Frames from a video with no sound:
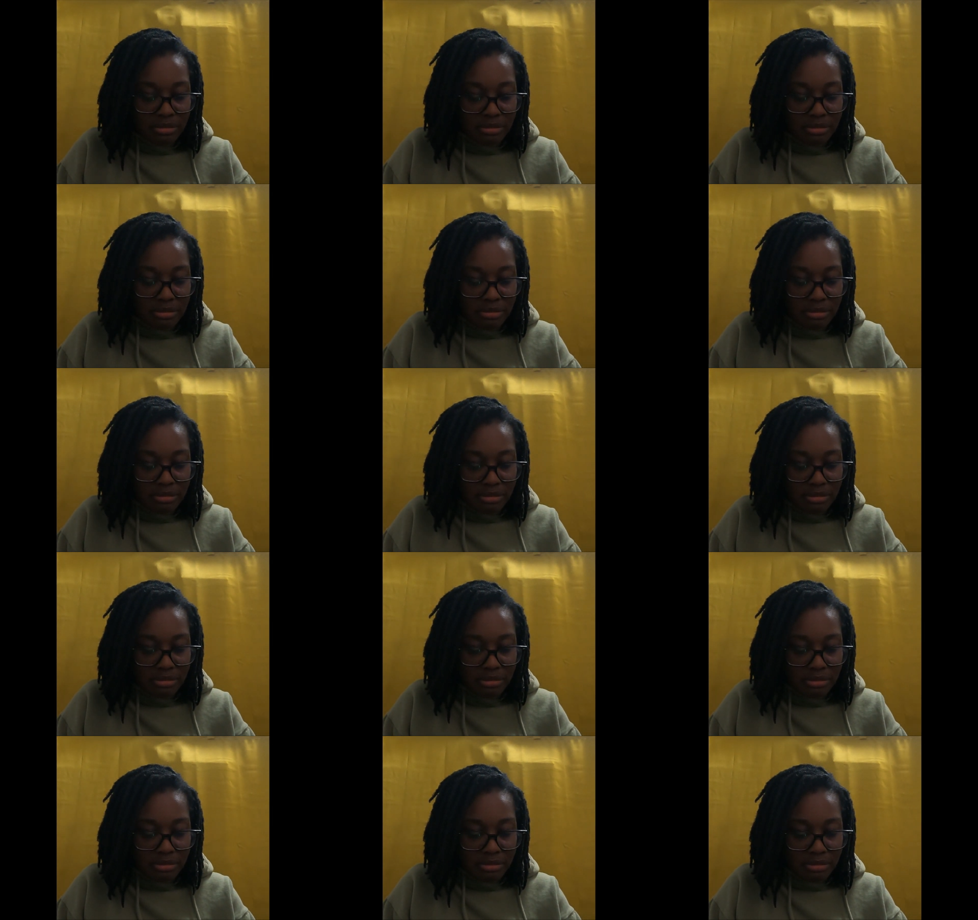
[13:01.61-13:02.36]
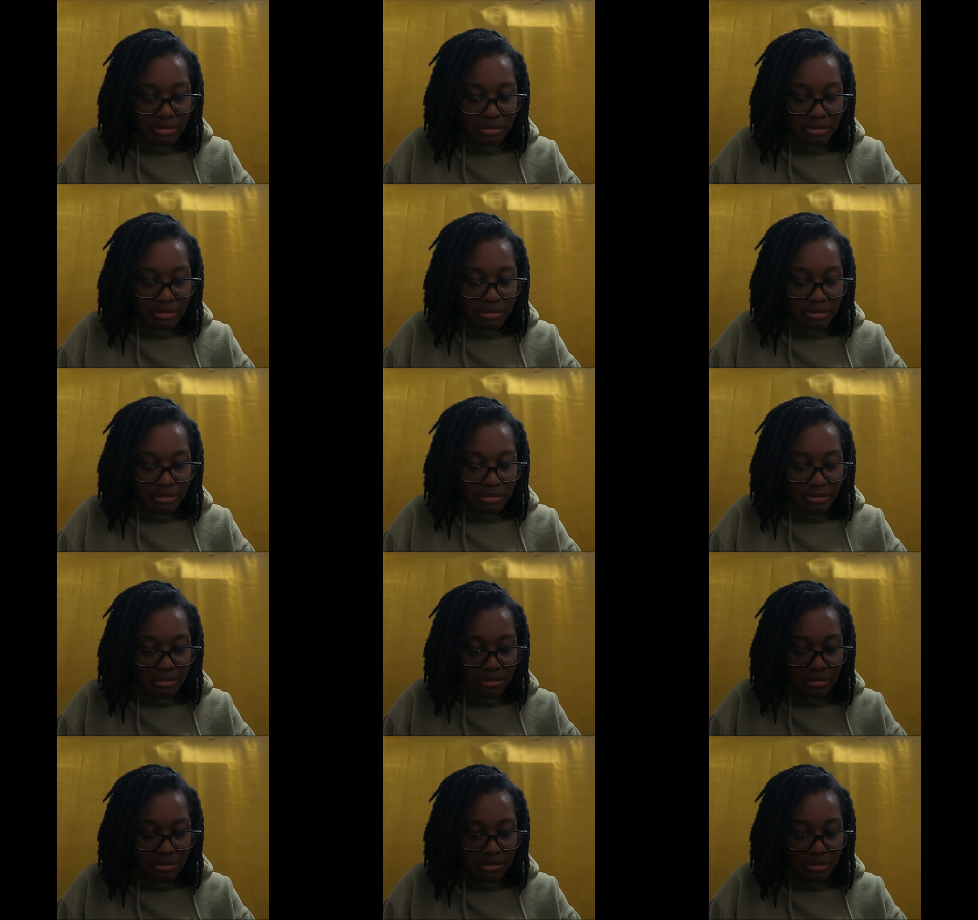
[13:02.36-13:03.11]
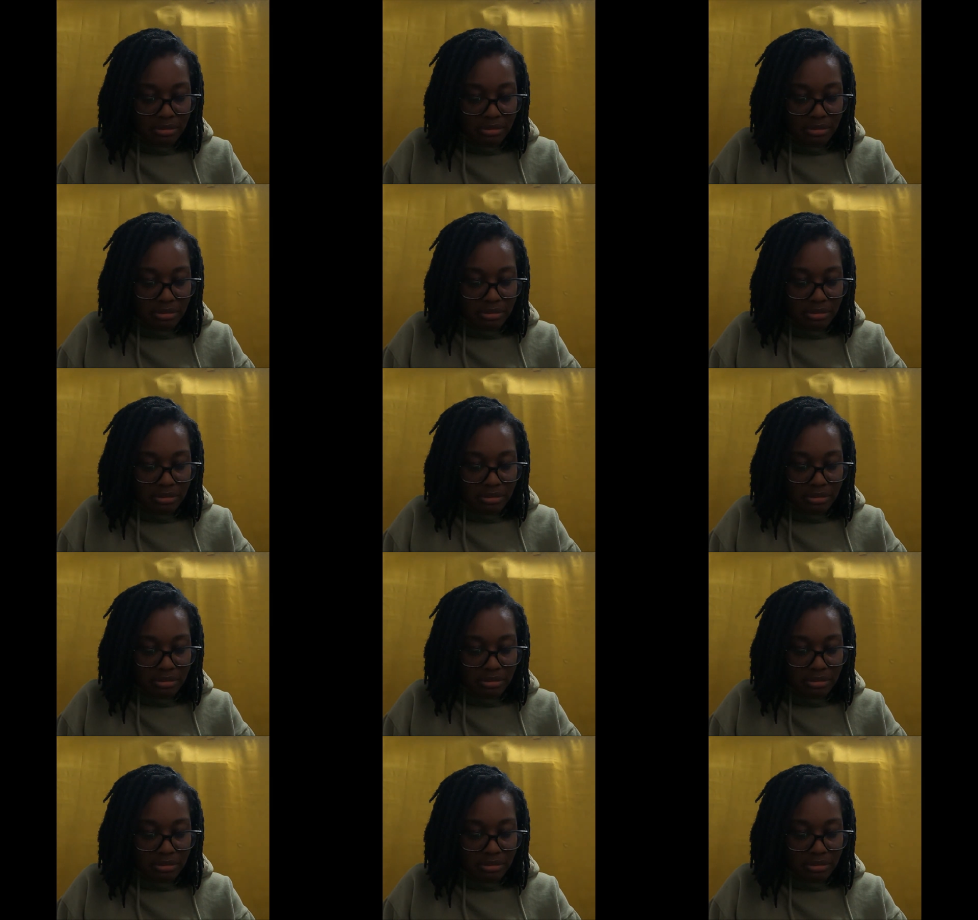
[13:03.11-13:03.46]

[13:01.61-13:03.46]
Nothing is said.